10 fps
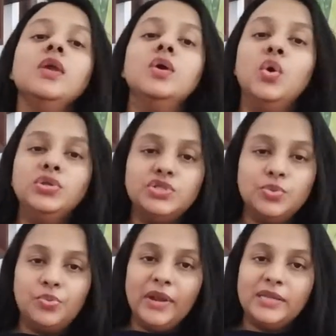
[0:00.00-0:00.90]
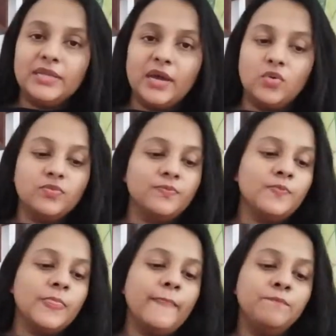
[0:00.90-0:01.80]
going to break down.
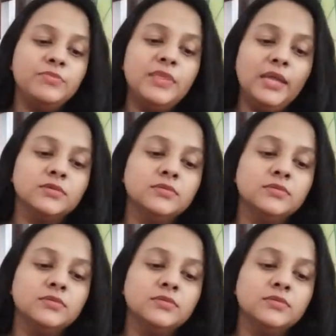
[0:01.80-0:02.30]
Then